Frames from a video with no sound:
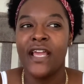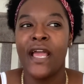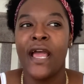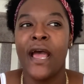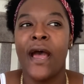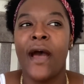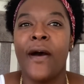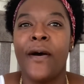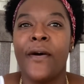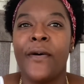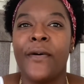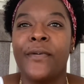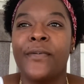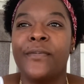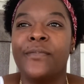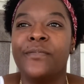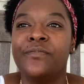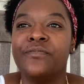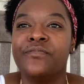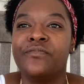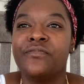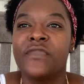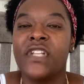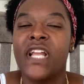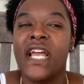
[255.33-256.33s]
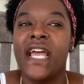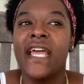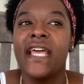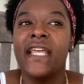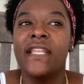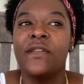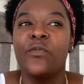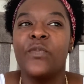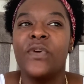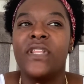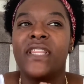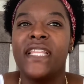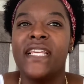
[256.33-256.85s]

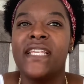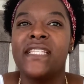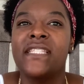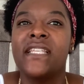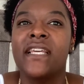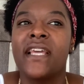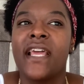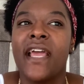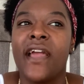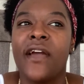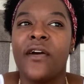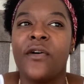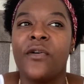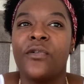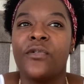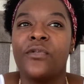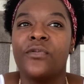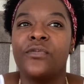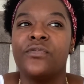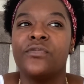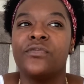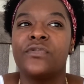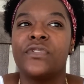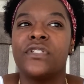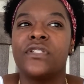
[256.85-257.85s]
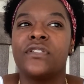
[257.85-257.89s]
And with this account,